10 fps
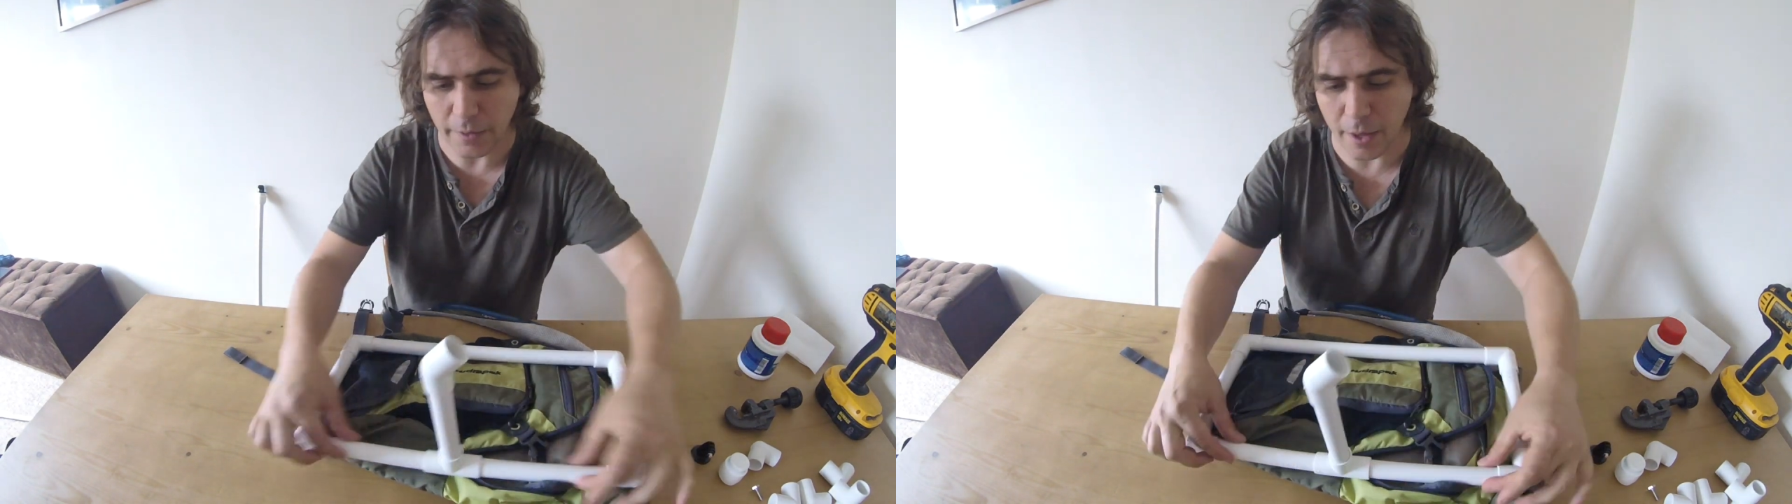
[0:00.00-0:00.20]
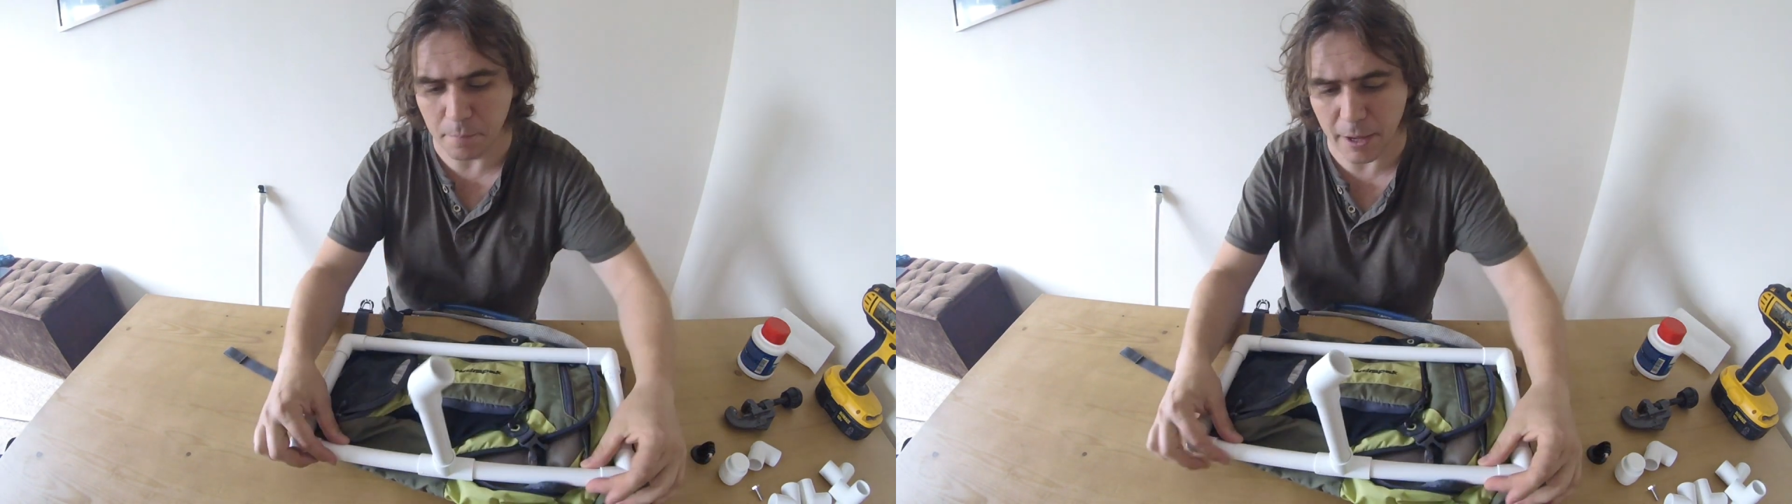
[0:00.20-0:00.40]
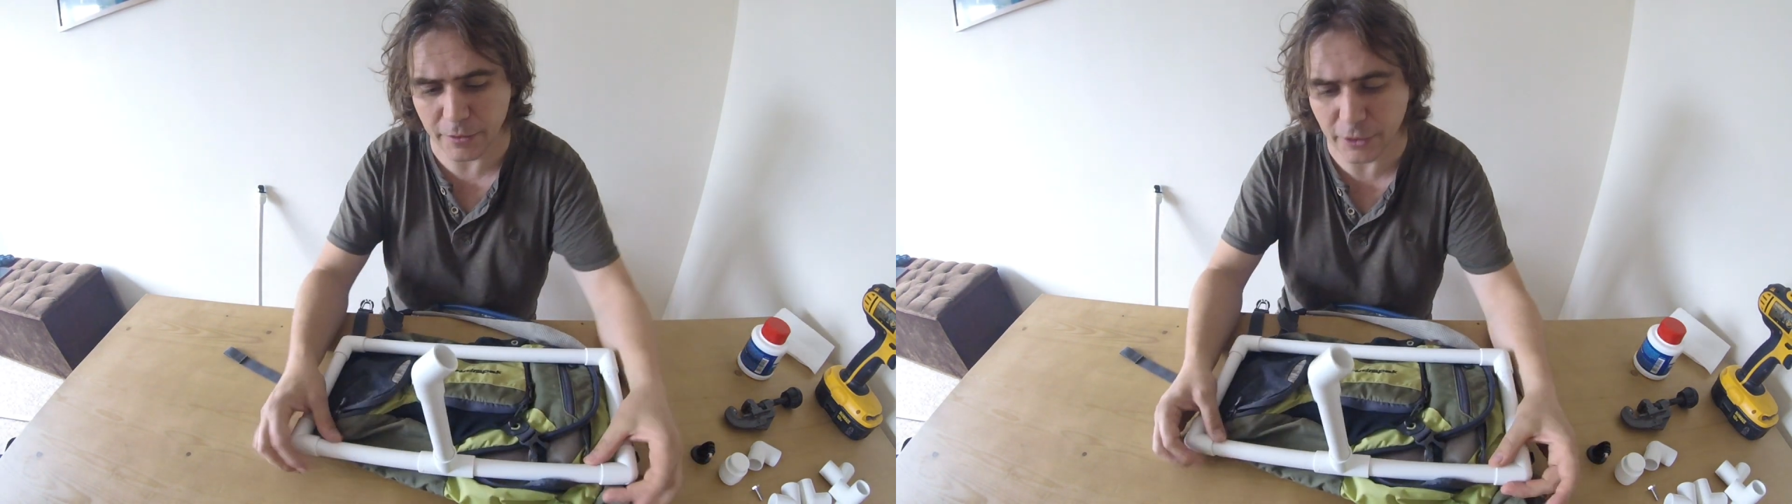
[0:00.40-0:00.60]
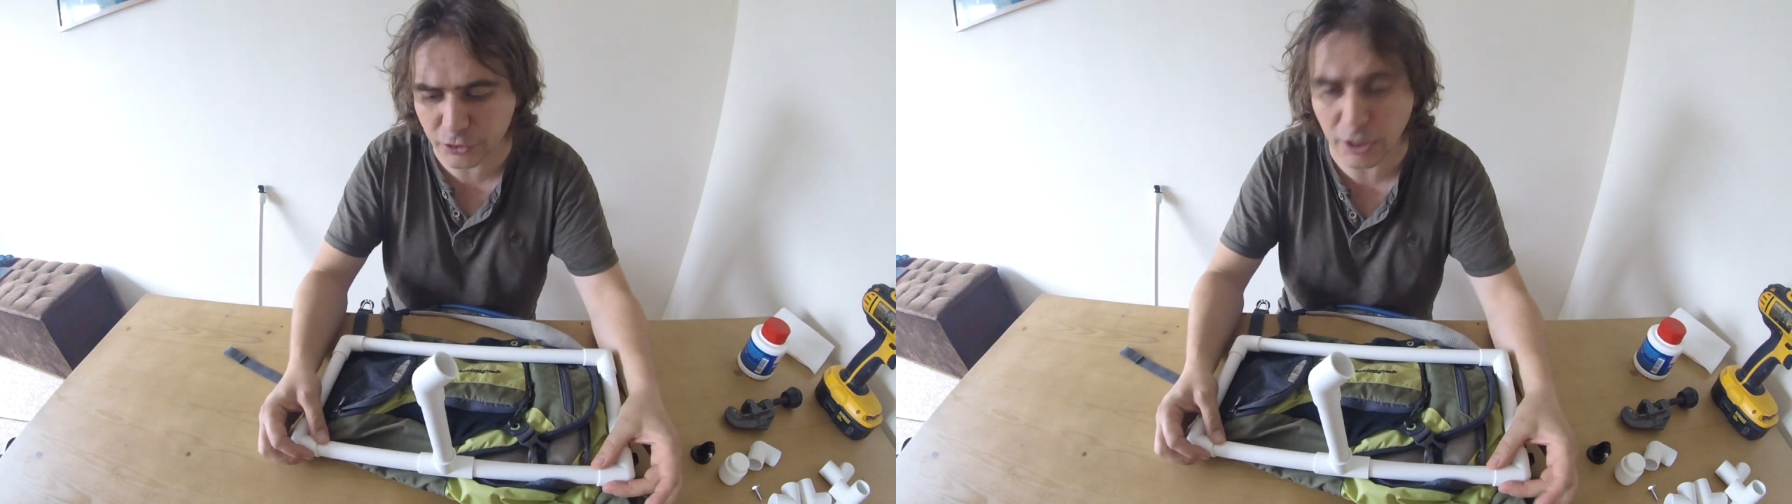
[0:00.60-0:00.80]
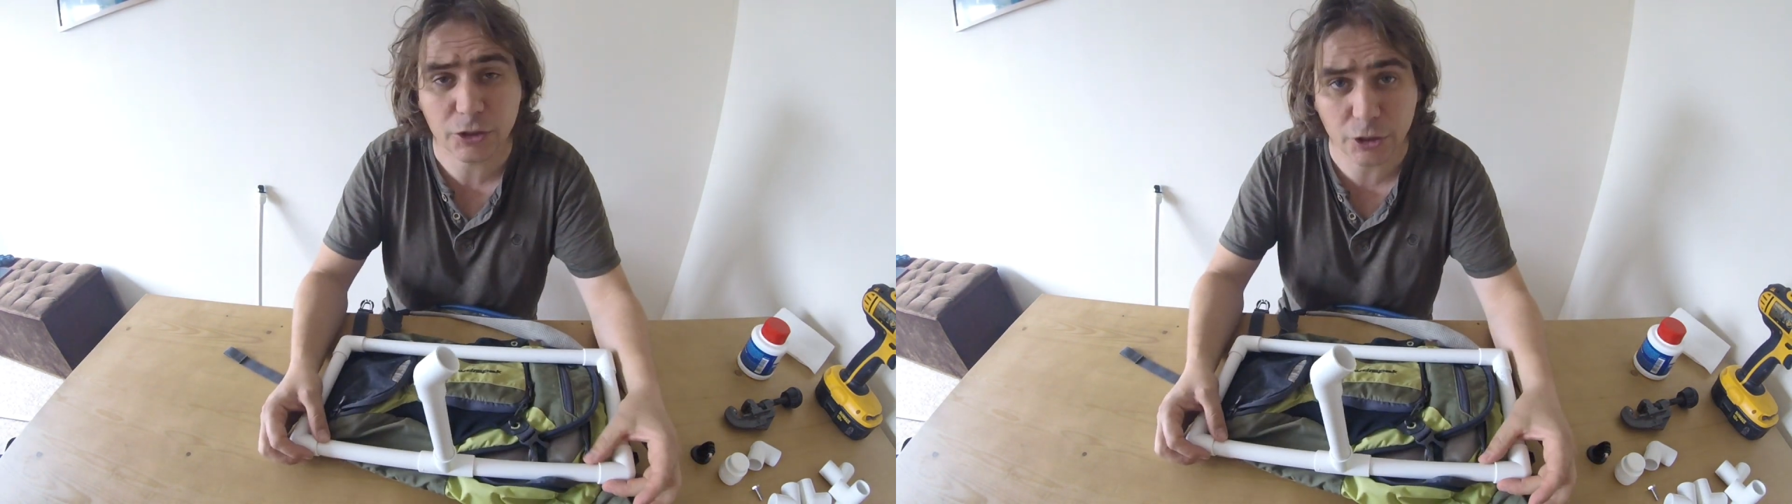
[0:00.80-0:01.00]
then made this
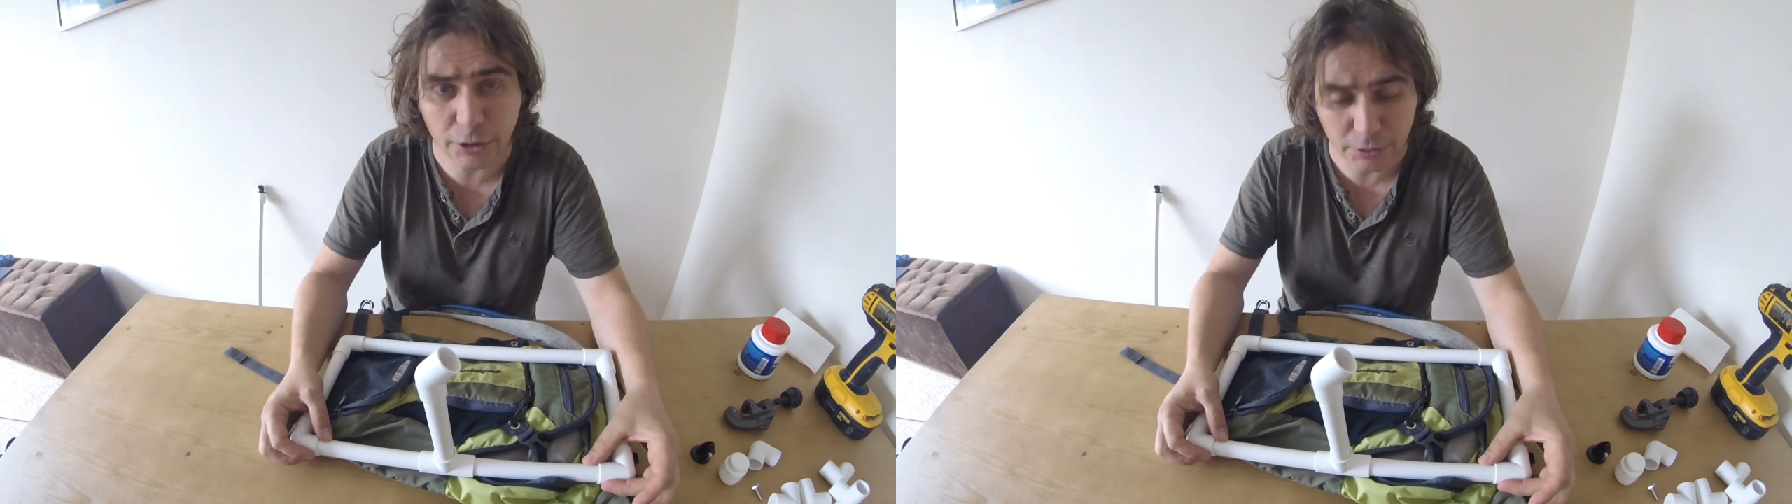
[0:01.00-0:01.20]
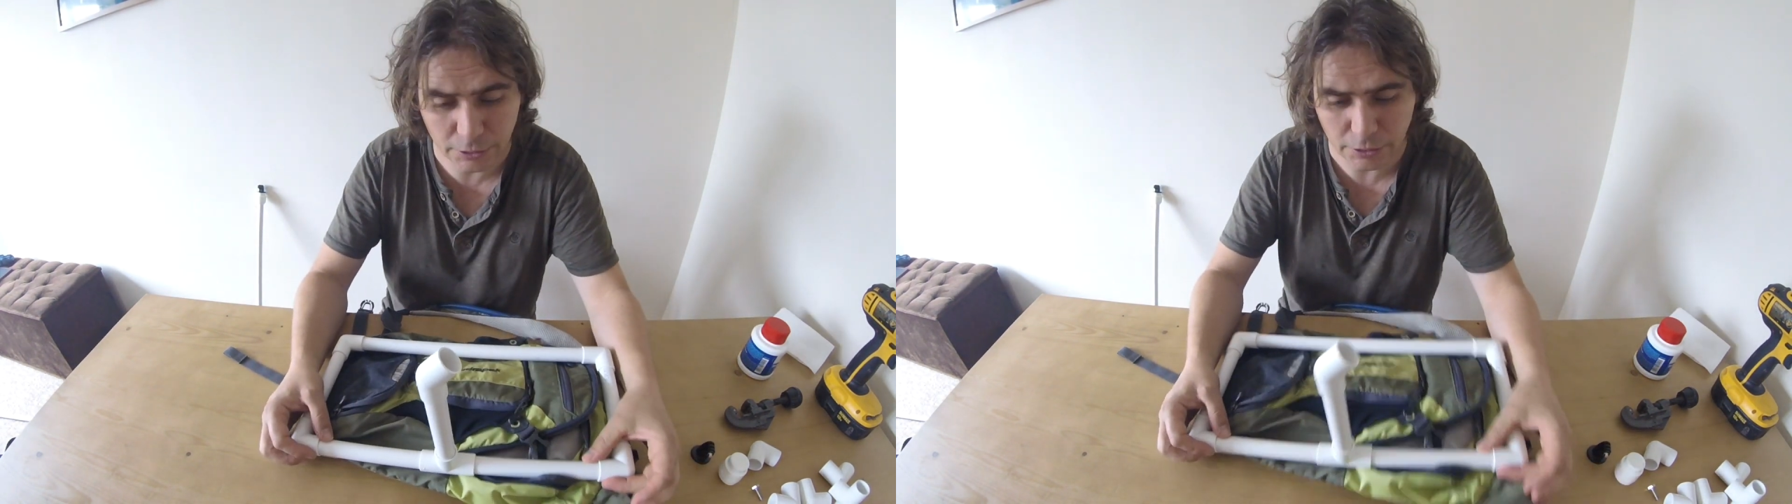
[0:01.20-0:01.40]
section